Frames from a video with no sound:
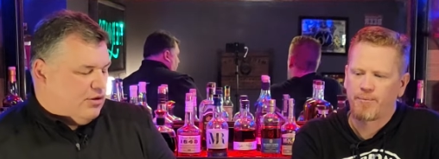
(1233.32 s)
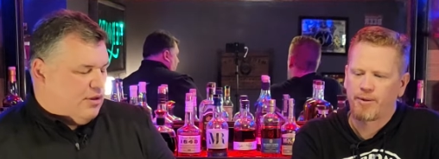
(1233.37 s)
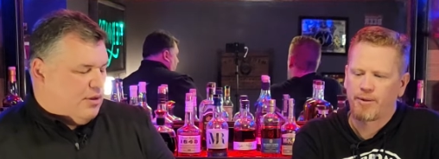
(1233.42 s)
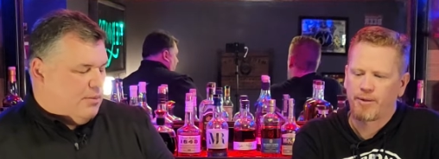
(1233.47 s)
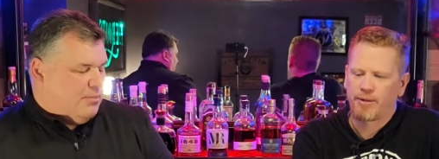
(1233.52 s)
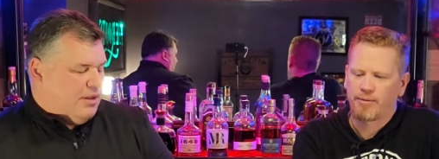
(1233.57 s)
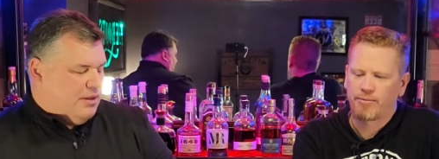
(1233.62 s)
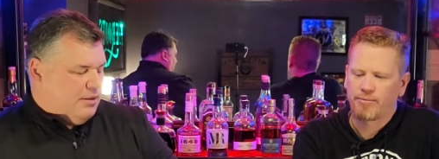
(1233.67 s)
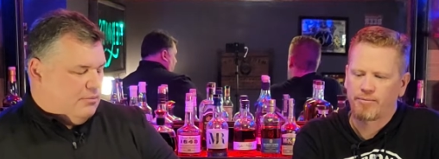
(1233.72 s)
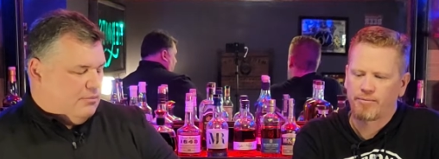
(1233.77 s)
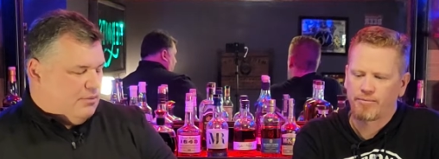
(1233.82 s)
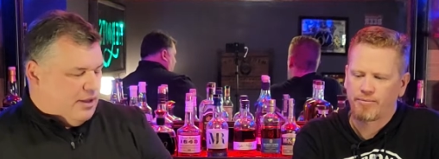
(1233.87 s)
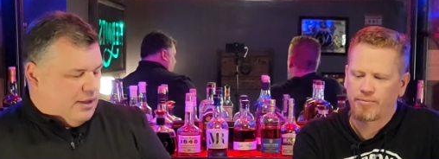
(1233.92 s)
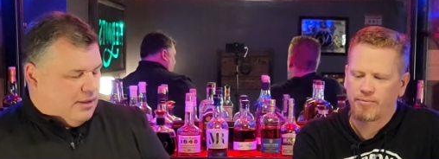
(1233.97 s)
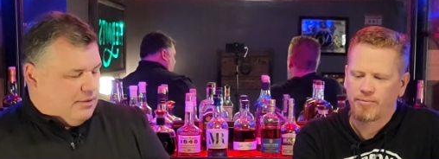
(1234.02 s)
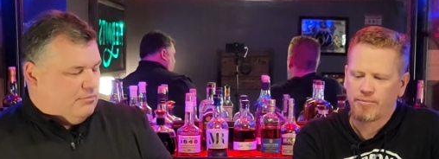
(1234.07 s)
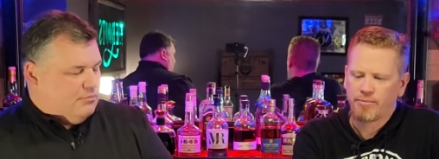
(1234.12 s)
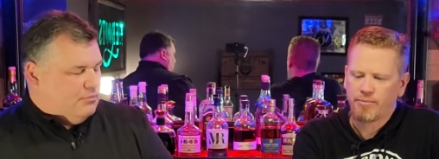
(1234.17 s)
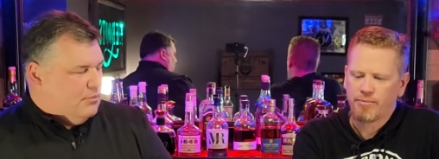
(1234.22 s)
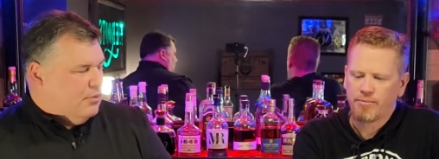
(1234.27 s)
Speaker 1: have come in
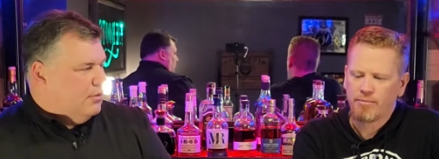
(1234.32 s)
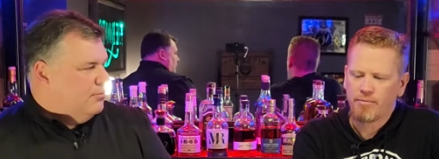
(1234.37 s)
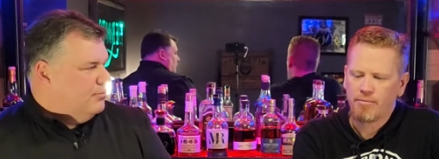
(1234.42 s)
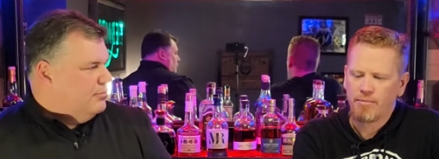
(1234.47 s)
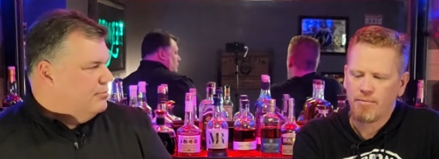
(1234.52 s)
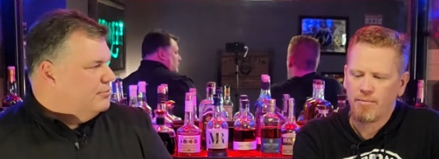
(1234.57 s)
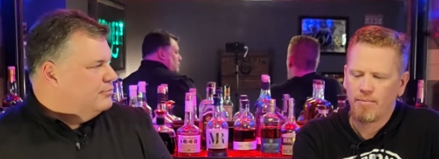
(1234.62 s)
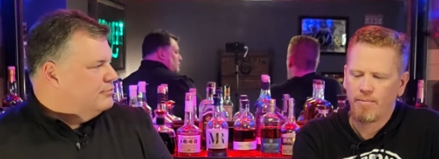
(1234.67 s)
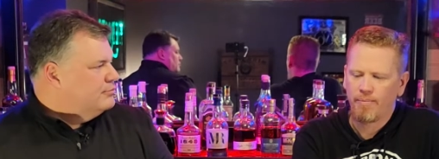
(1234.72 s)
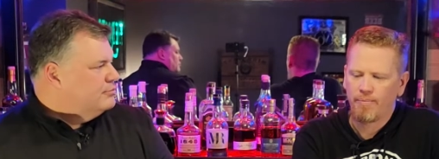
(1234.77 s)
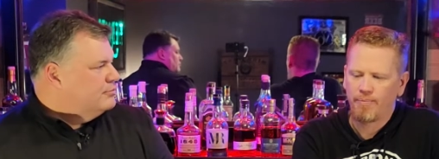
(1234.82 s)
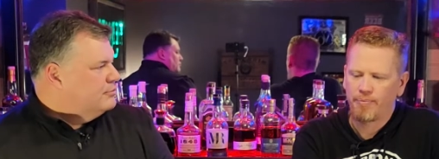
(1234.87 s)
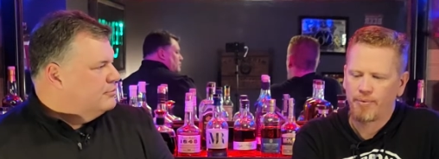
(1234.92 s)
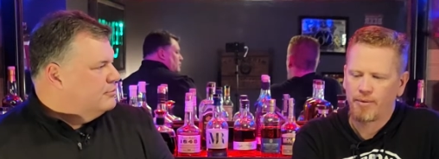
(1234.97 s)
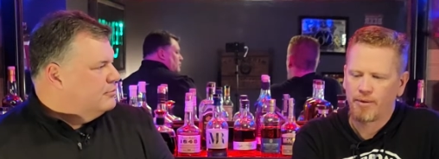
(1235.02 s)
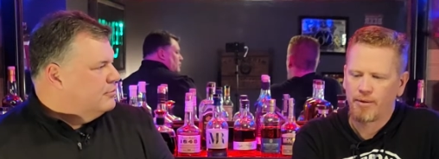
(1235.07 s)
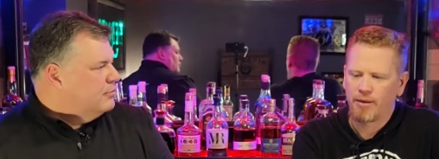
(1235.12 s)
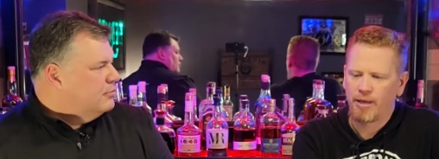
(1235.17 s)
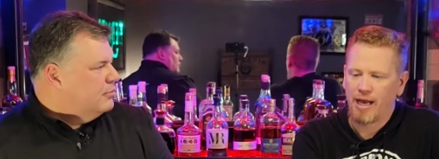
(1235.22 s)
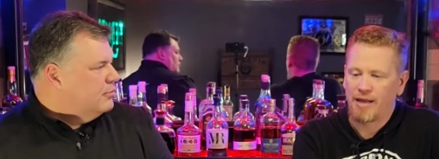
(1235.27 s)
at.
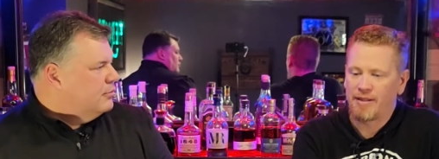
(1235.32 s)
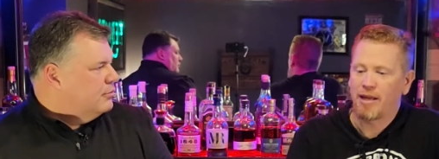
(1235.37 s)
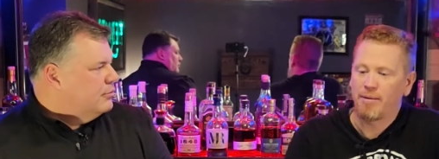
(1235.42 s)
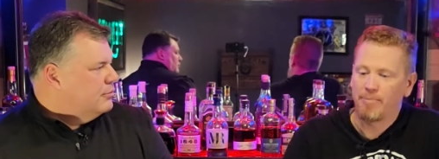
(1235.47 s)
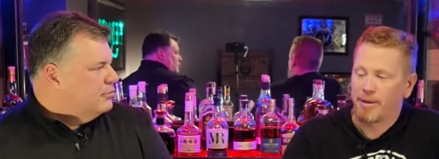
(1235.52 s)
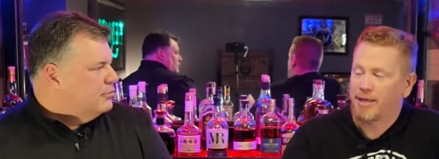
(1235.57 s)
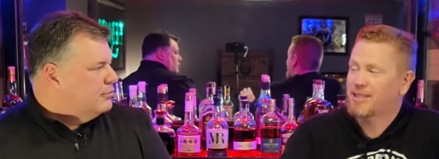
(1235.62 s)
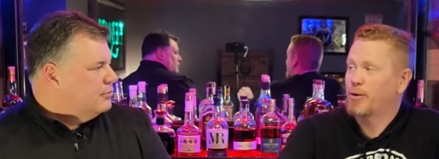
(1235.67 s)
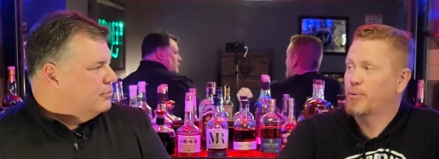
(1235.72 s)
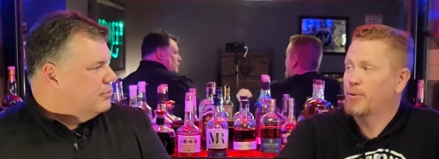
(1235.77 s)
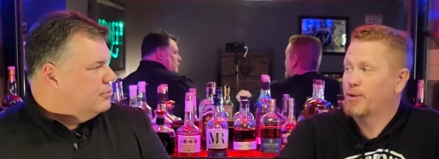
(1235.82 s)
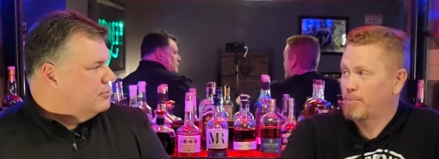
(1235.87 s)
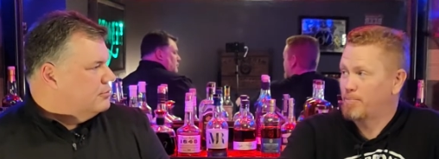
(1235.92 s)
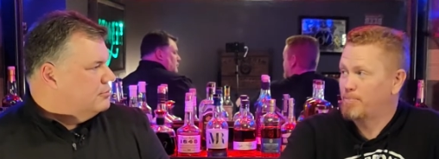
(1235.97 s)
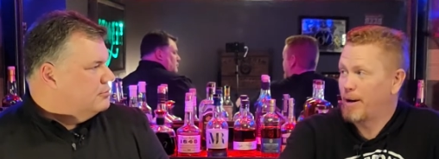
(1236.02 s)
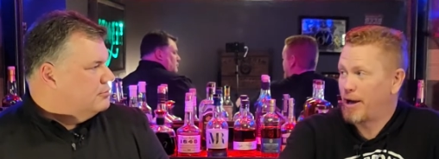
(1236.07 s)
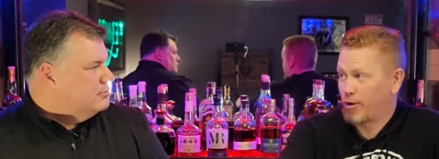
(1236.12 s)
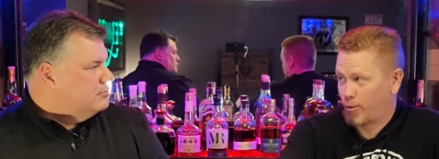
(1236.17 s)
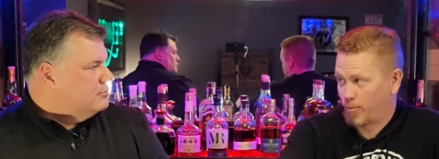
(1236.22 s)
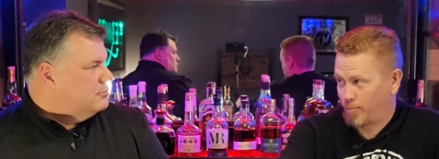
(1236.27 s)
Speaker 2: And then mix it with a
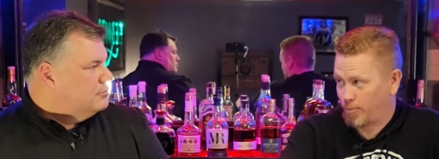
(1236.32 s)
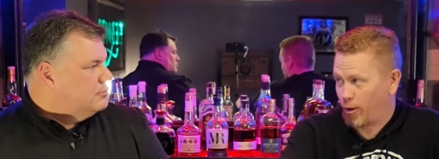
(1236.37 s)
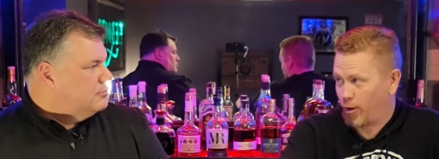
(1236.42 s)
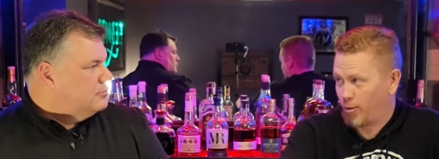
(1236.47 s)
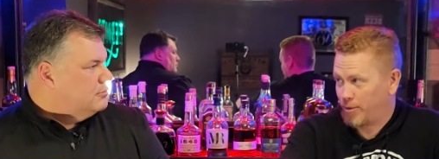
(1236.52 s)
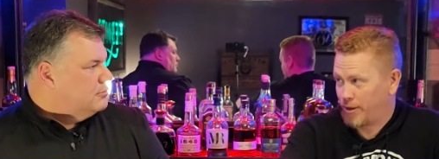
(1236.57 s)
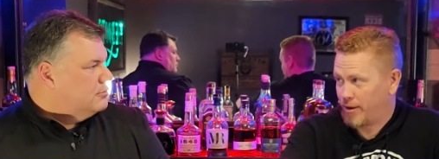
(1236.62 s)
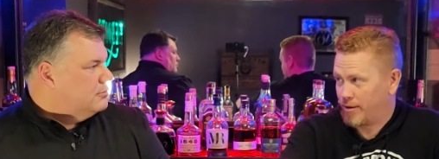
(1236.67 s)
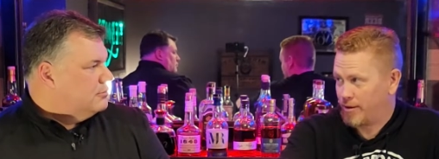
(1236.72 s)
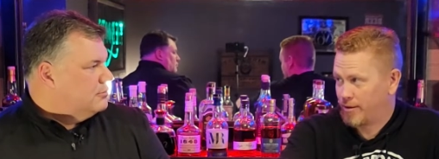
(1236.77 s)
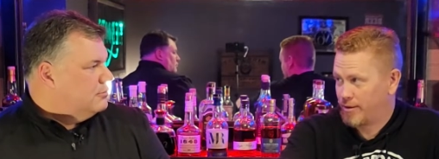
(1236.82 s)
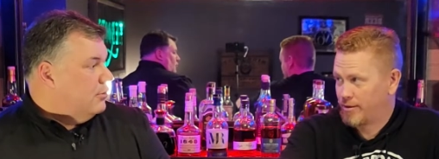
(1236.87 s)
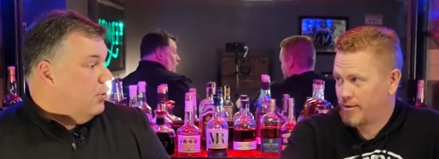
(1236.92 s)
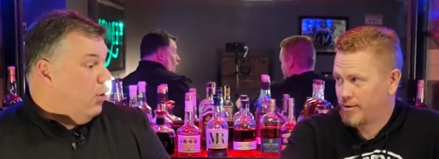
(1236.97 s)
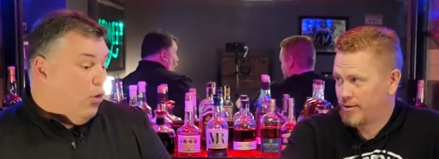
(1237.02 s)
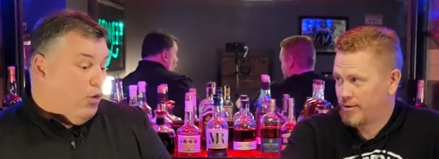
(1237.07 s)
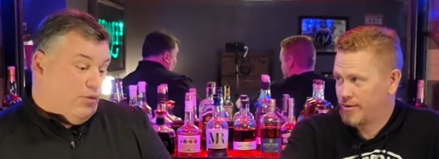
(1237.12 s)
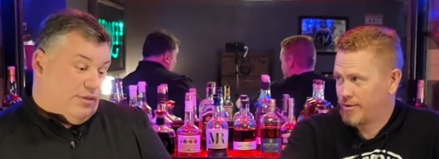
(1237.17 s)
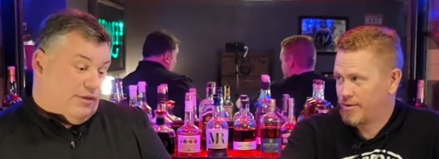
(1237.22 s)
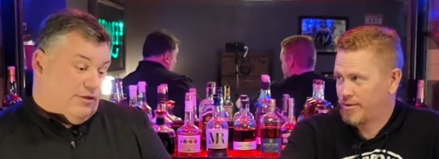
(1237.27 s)
better bourbon.
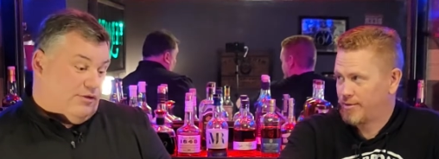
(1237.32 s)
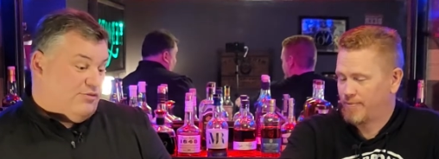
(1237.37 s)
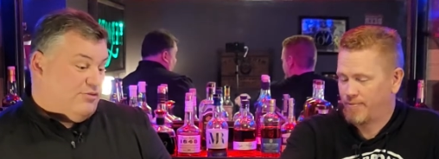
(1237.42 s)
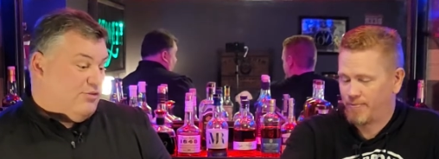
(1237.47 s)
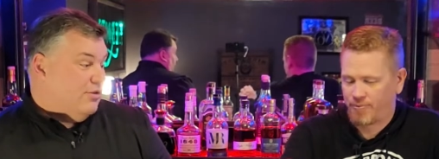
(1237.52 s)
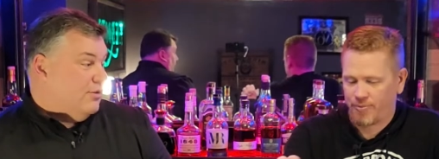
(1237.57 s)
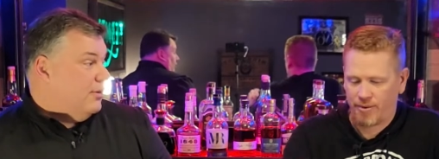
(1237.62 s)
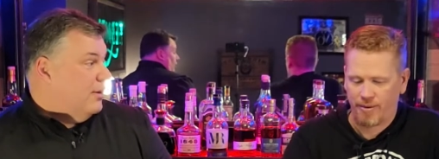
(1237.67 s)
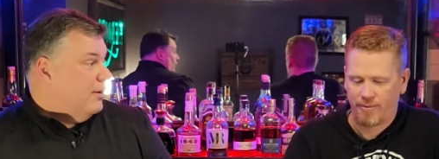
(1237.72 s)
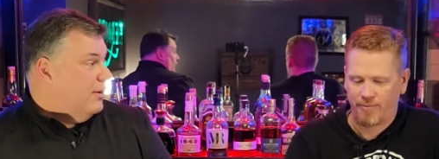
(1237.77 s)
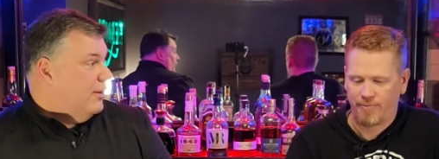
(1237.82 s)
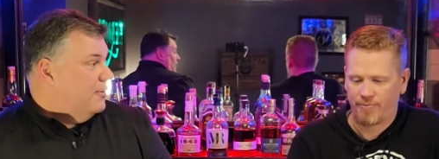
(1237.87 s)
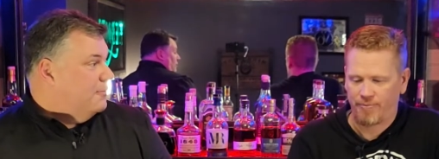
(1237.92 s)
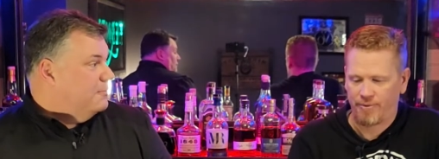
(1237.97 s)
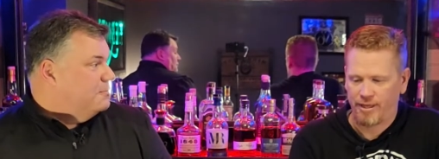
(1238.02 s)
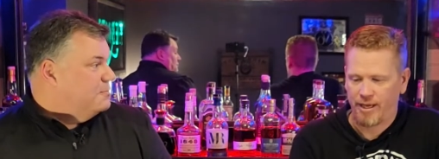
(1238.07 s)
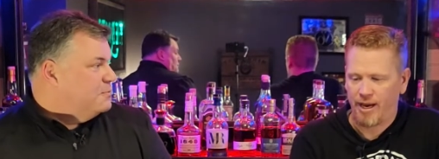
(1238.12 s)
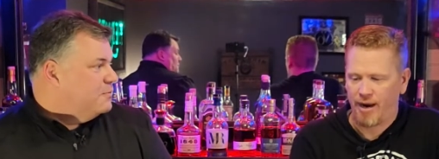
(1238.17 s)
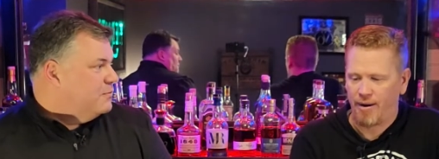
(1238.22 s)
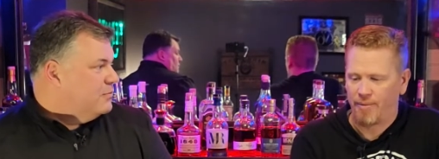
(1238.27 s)
Speaker 1: Oh, there's a good idea.
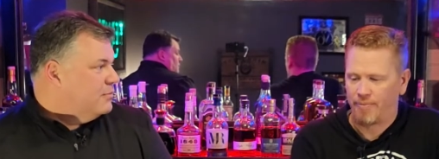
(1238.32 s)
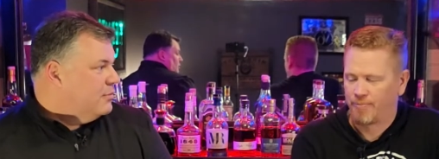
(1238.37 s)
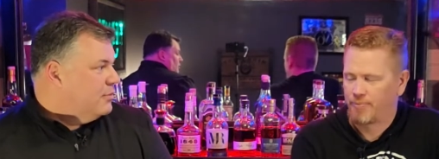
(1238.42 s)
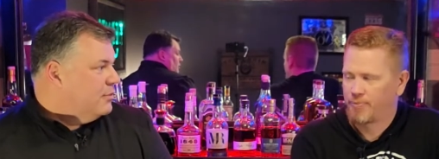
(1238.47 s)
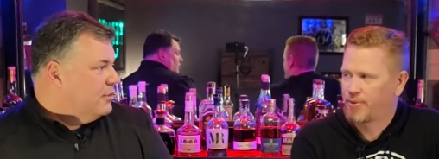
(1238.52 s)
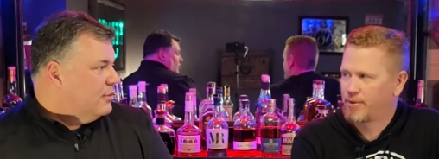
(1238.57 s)
Speaker 2: Yeah.